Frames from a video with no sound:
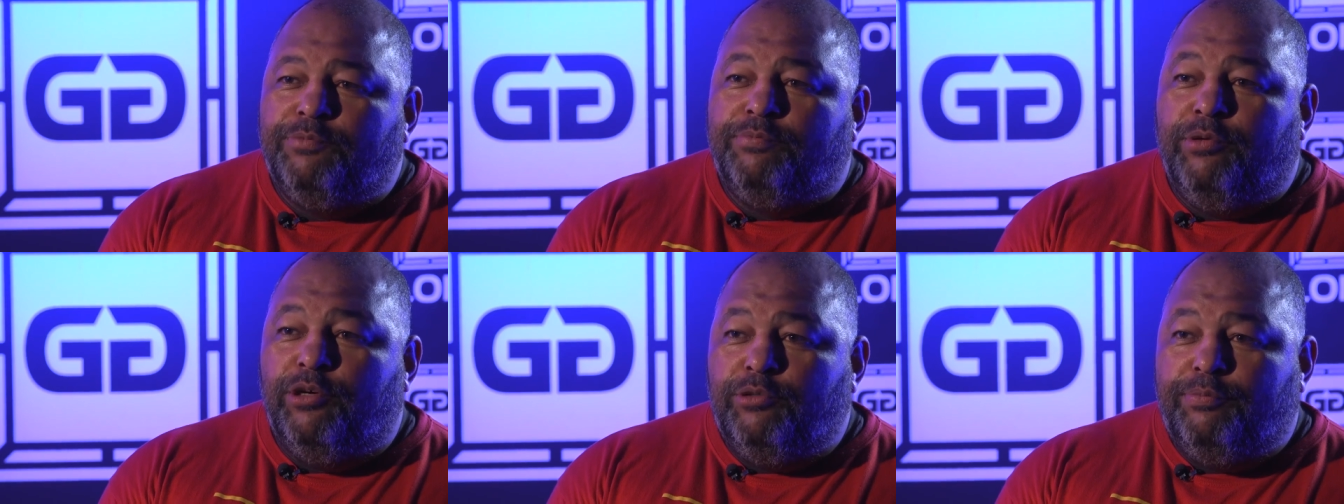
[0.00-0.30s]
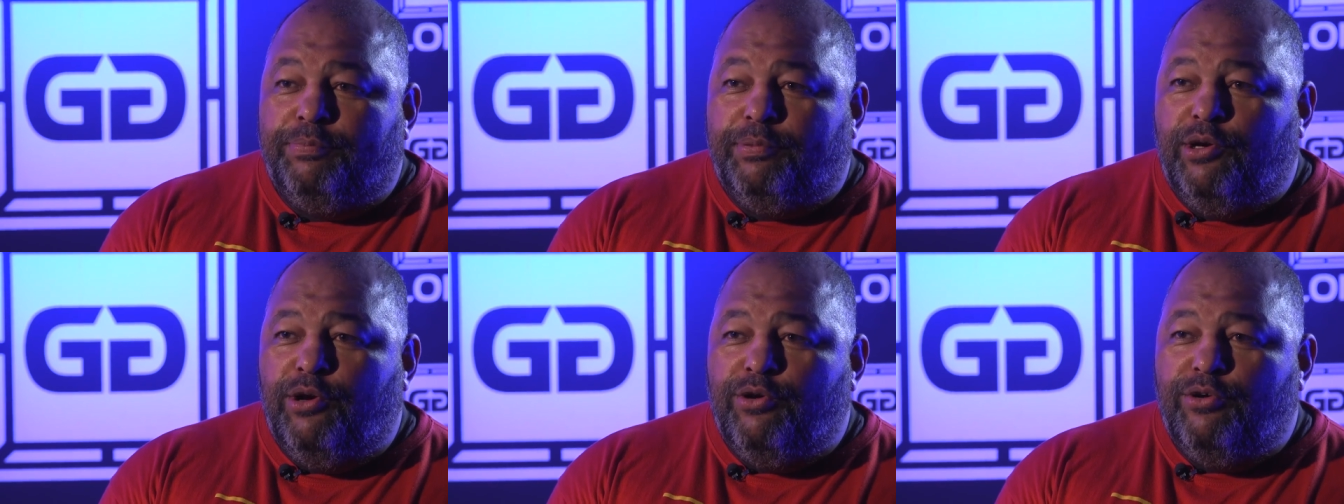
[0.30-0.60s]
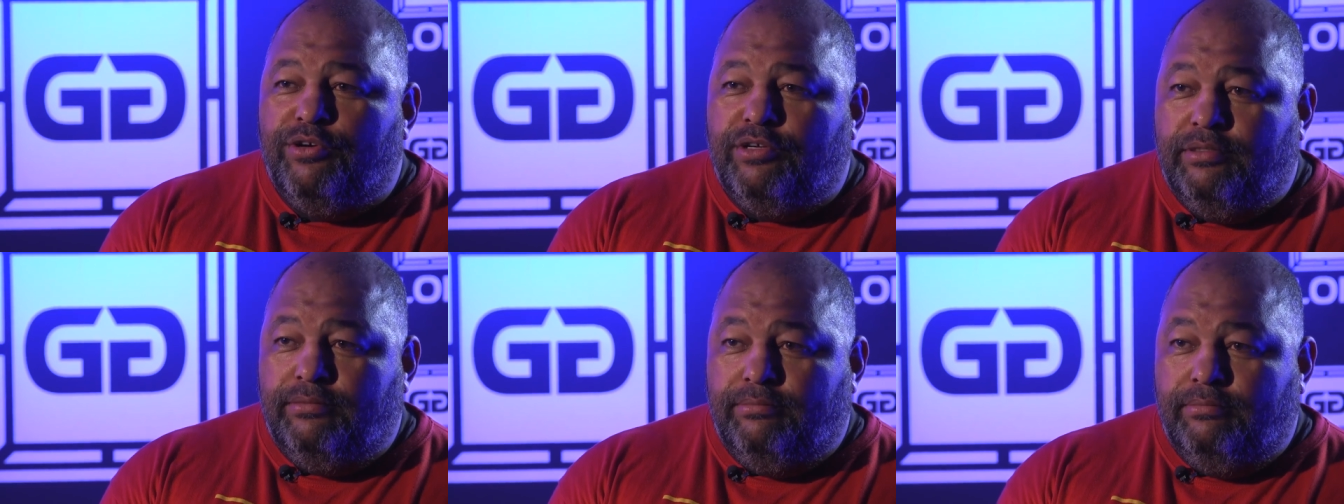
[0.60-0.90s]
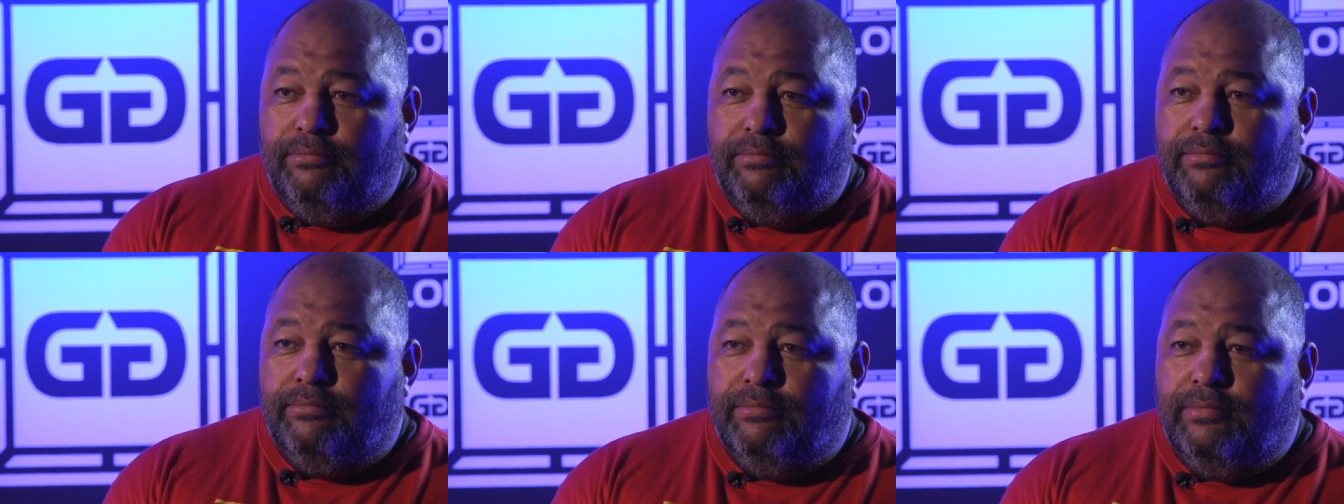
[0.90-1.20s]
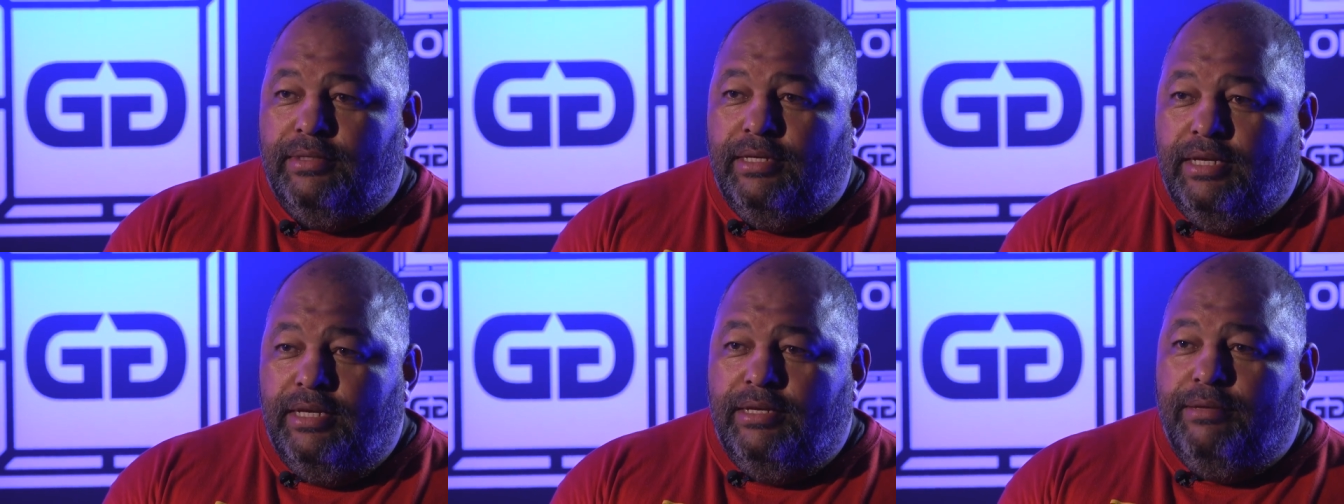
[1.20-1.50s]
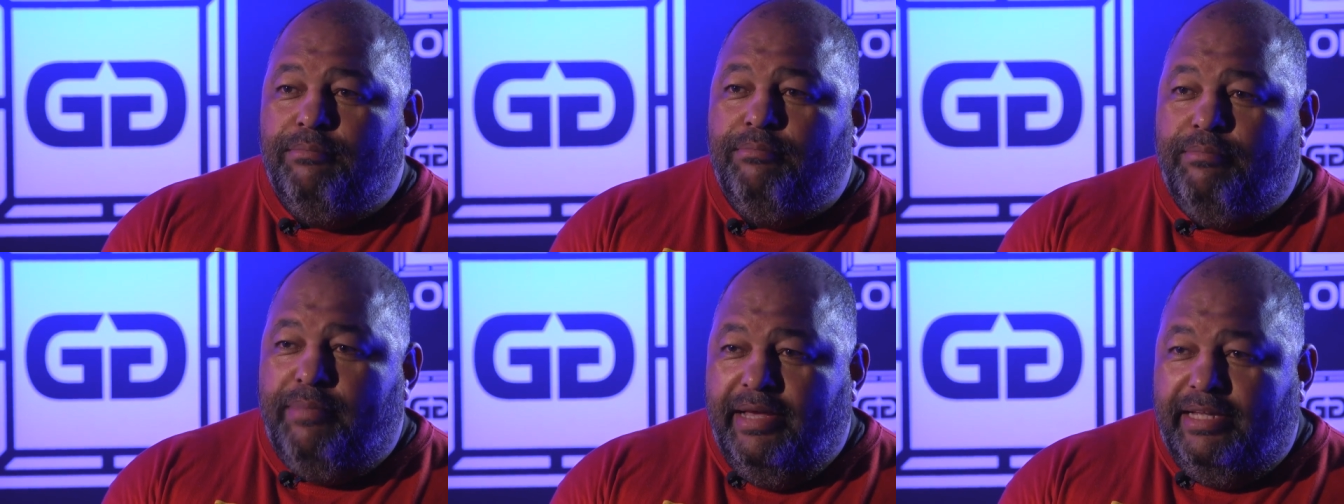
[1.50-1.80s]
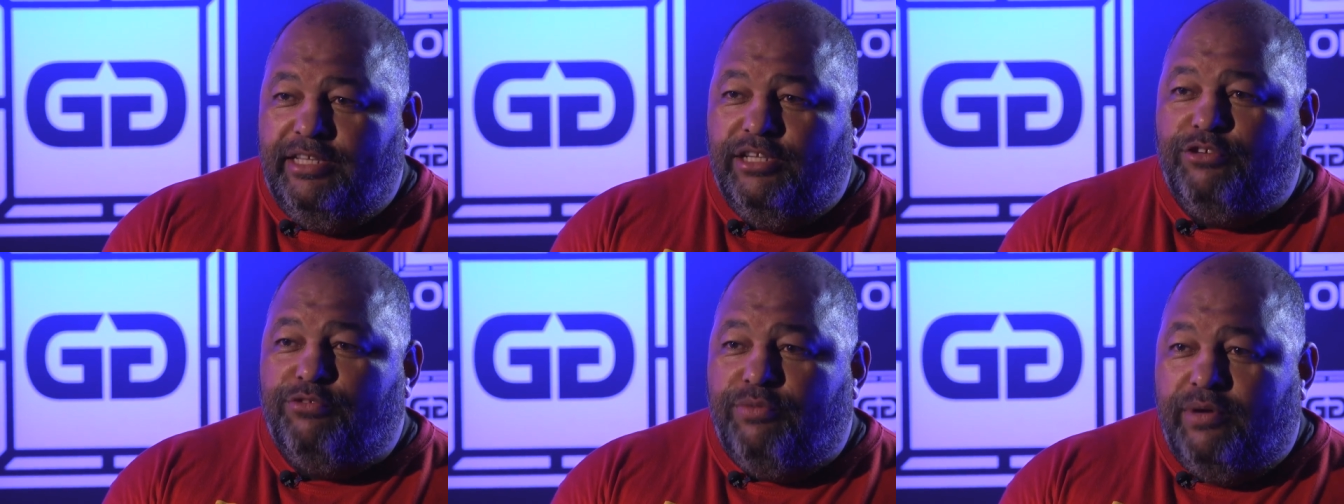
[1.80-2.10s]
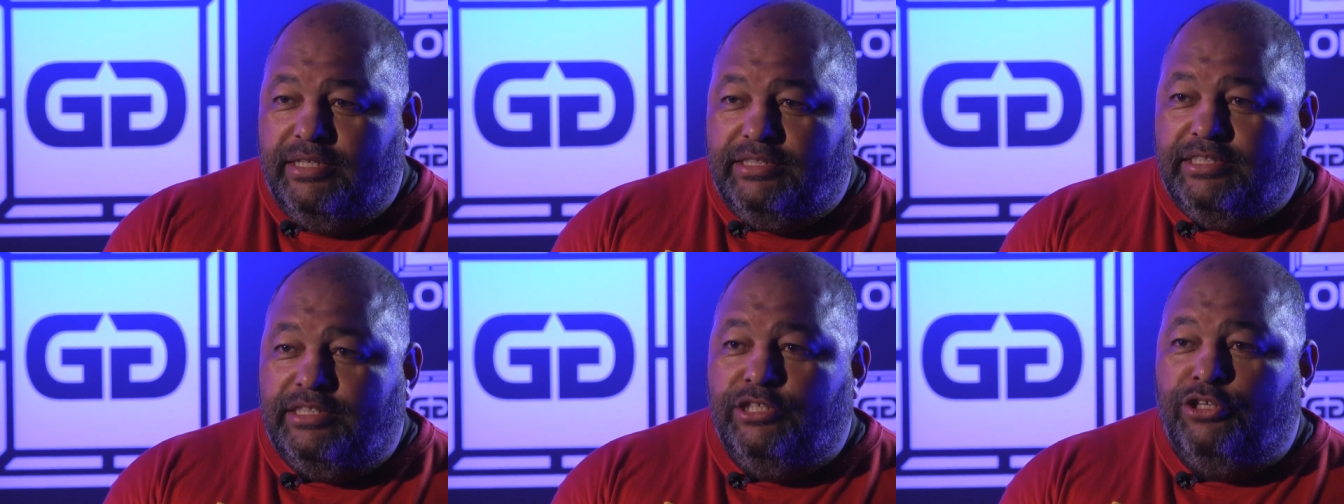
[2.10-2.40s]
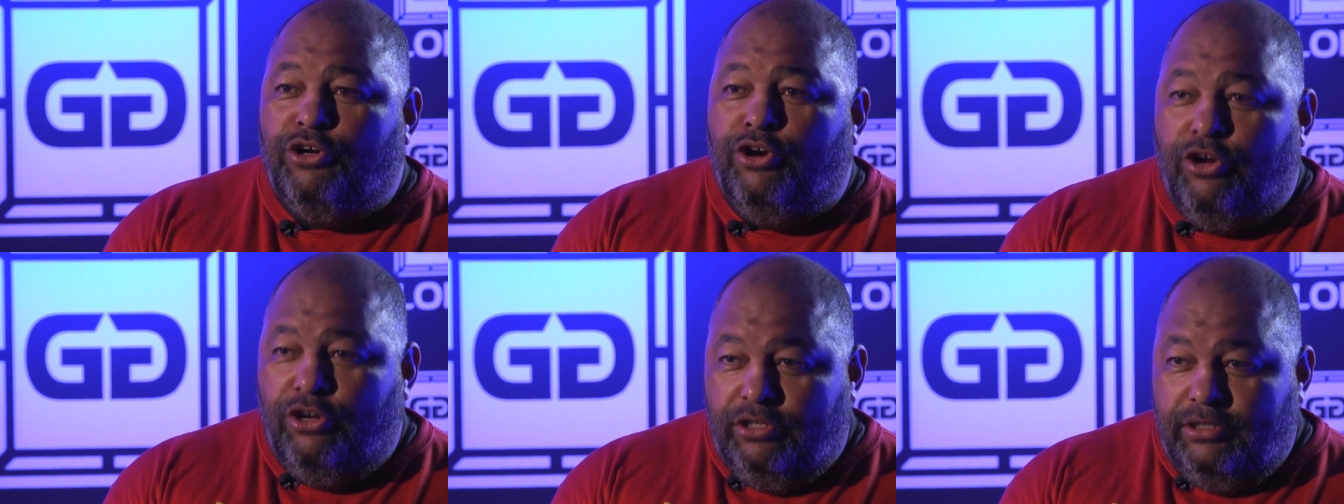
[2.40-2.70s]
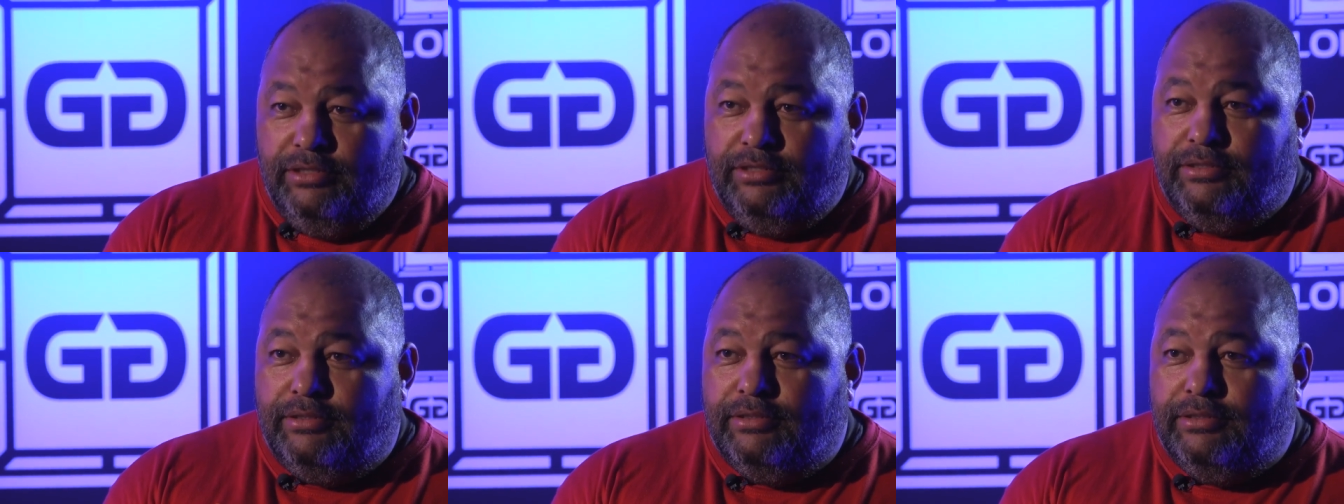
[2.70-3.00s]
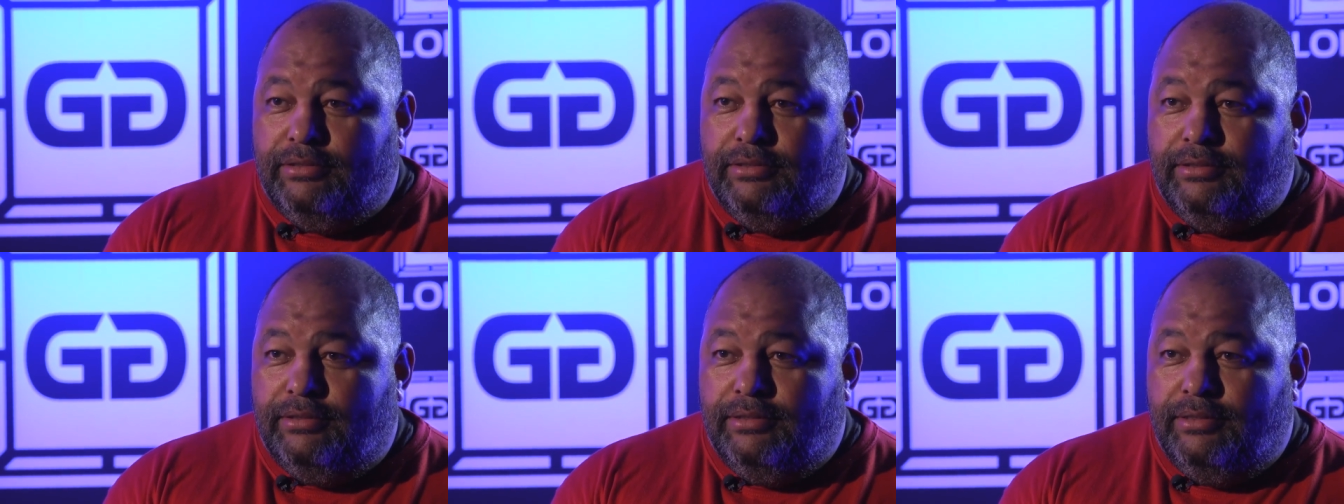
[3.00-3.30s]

sport program better watched in Holland